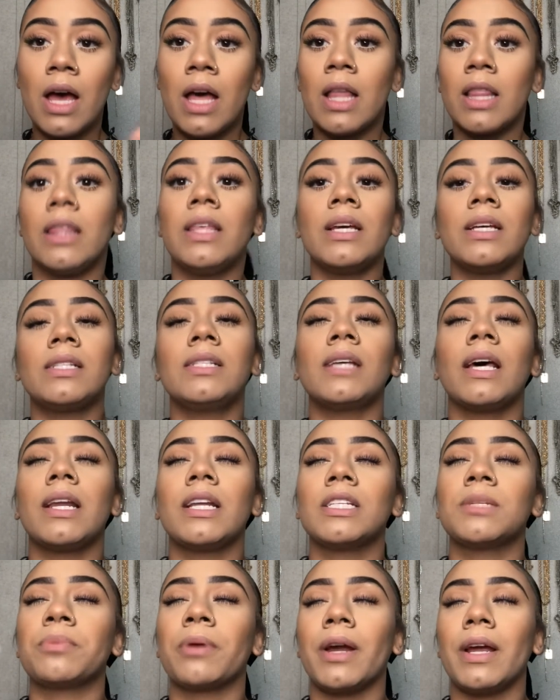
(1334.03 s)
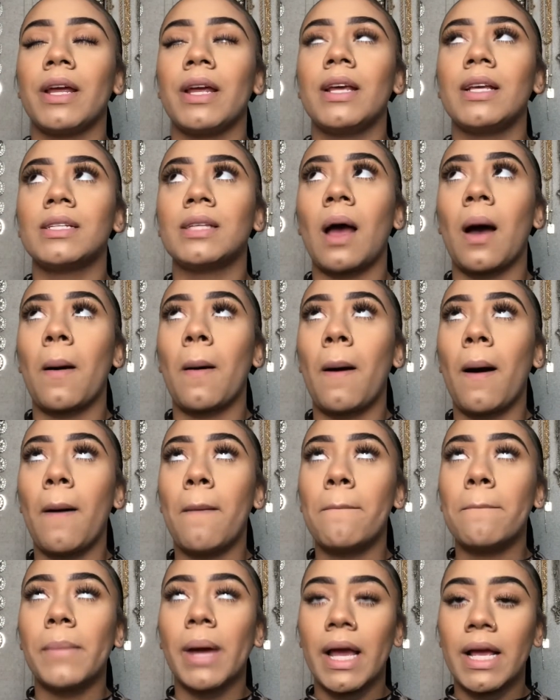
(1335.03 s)
This setting spray is
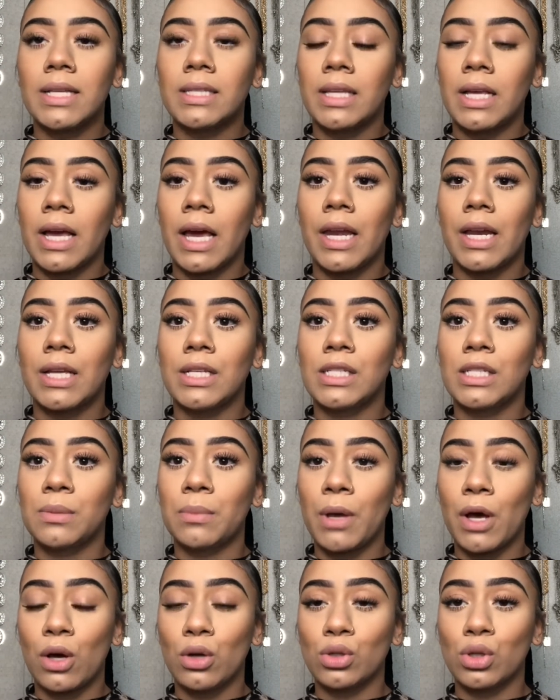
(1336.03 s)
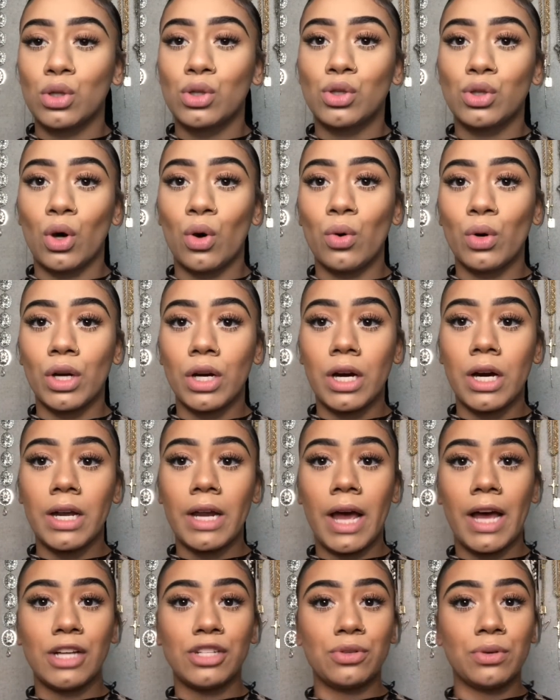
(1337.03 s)
amazing and it smells so good.
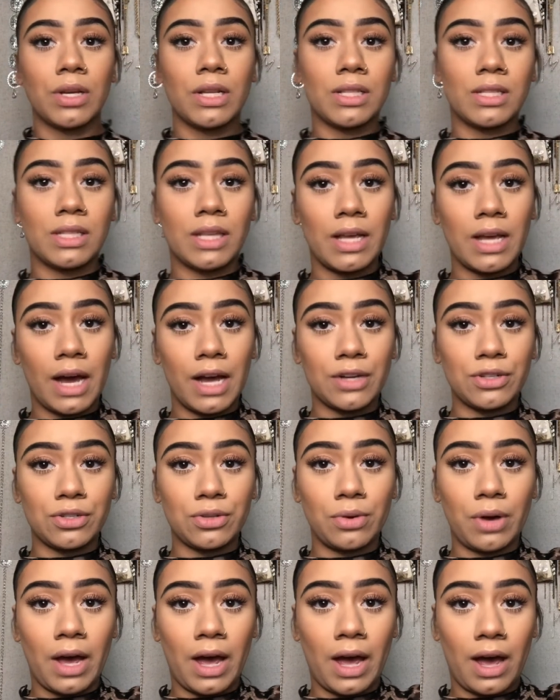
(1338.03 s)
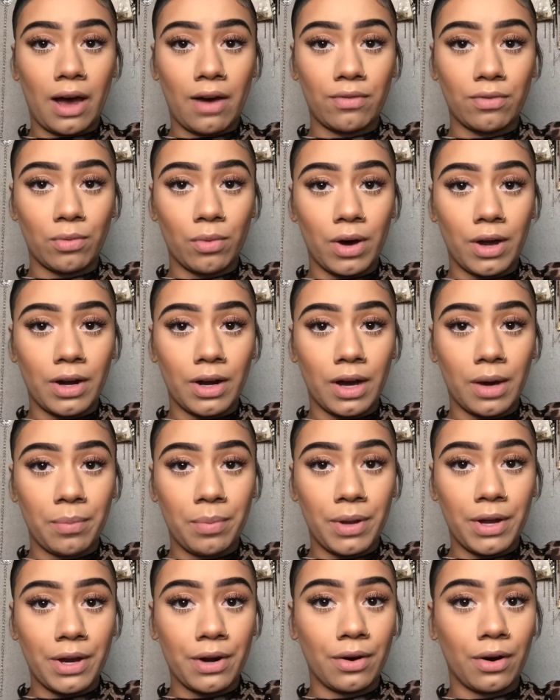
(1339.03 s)
As you can see, I do have one up
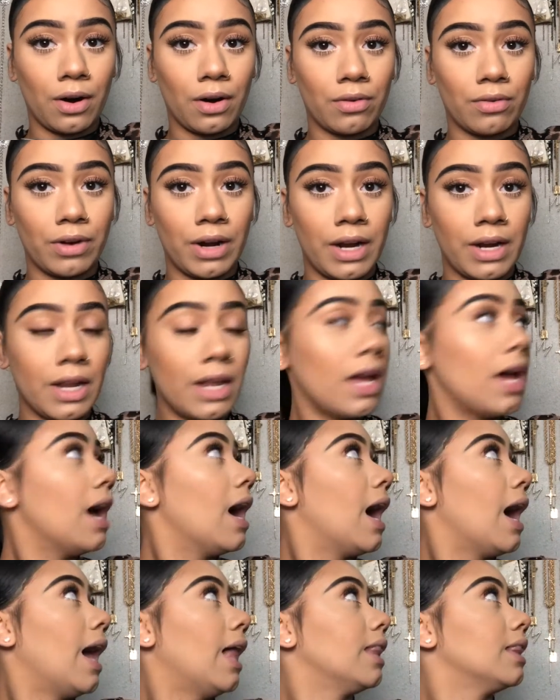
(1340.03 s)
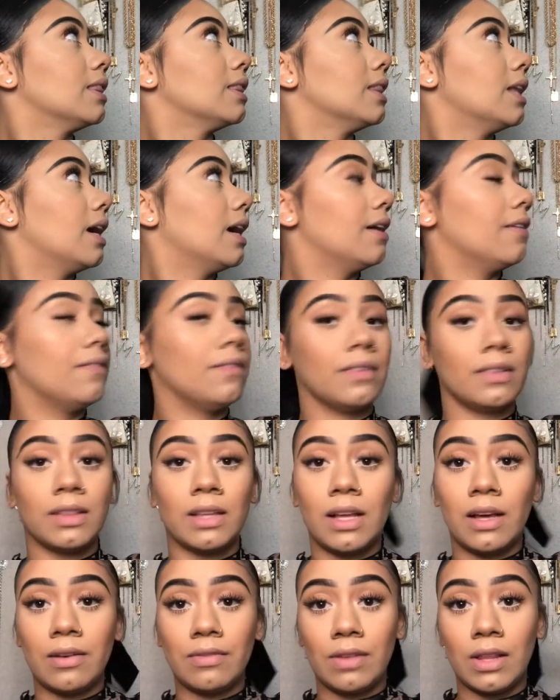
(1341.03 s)
here already. I love,
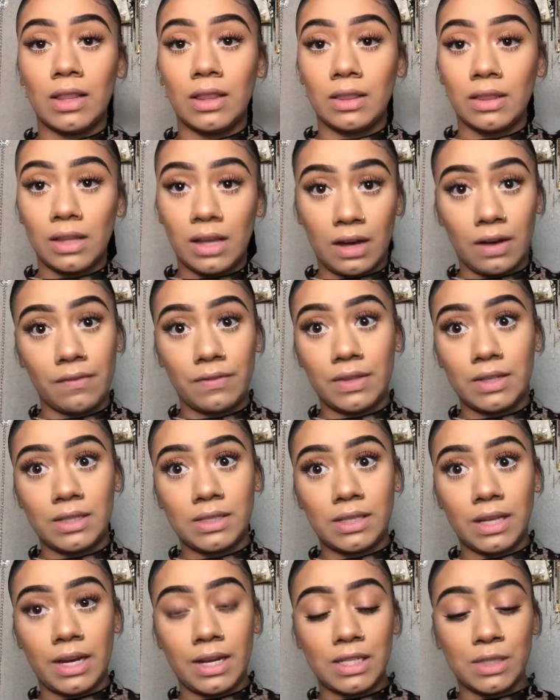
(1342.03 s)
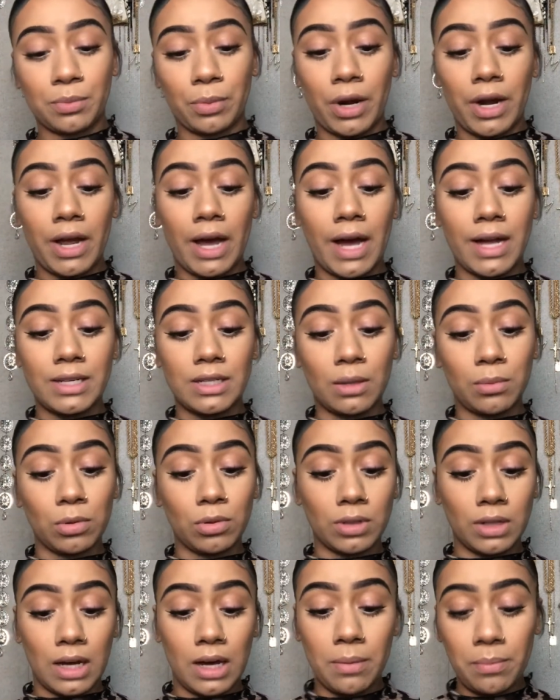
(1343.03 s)
love, love this setting spray. I
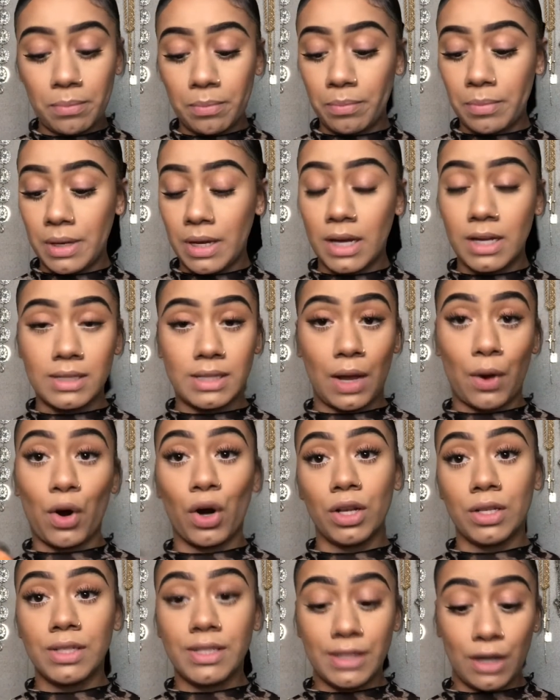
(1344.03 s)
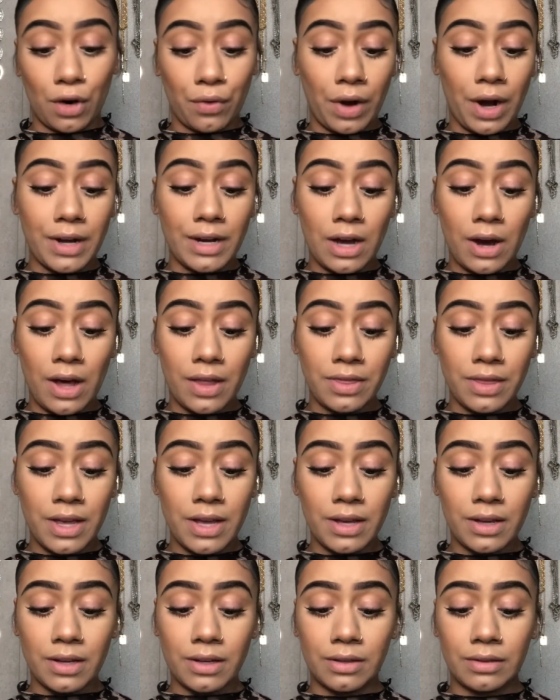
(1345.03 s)
doubled up because they're on sale right now. I
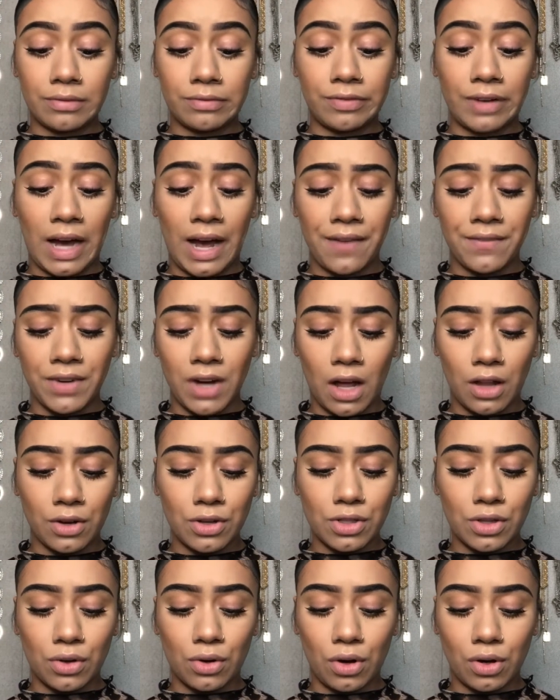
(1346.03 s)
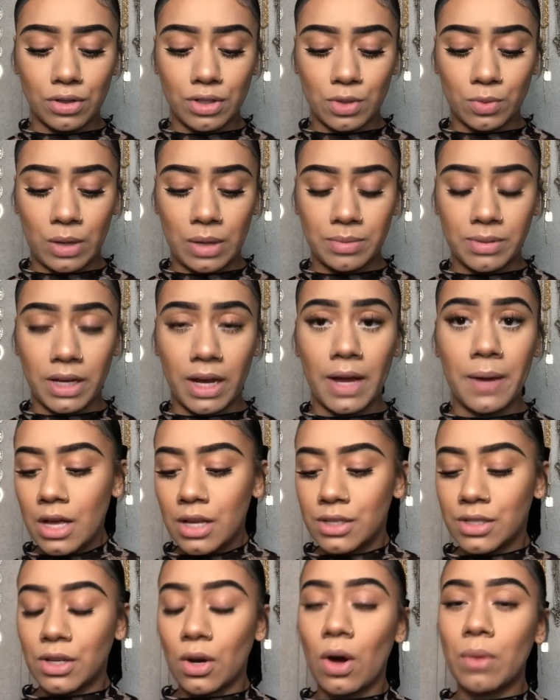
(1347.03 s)
think $5 on Ulta's website.
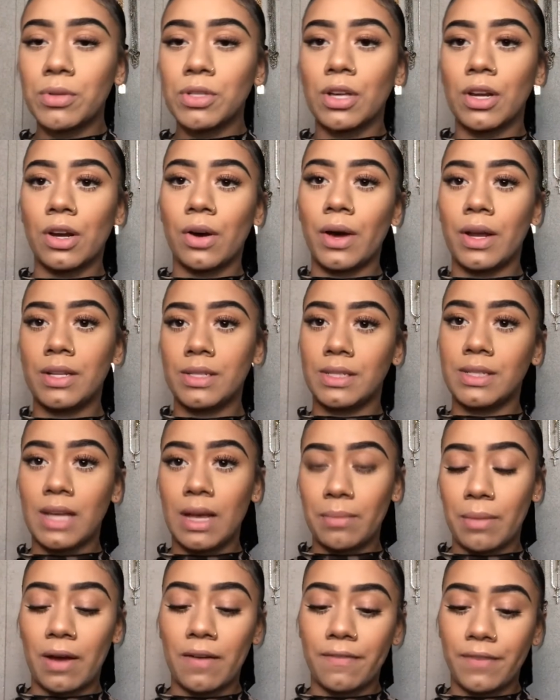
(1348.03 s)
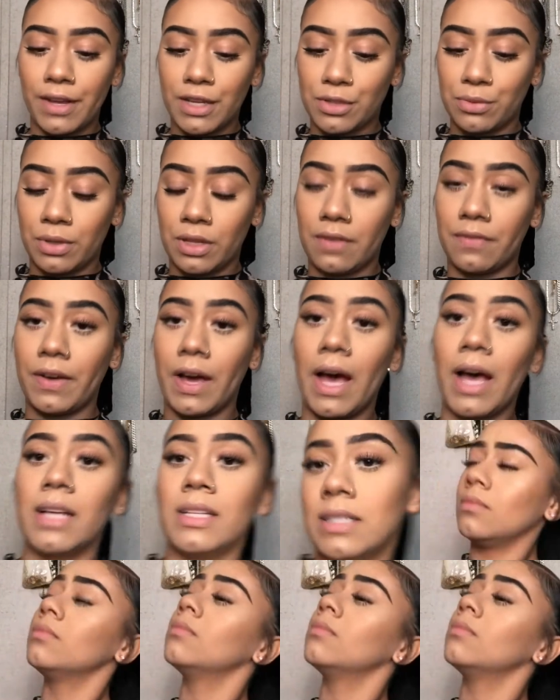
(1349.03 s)
So I'm just gonna go ahead and set my face really fast.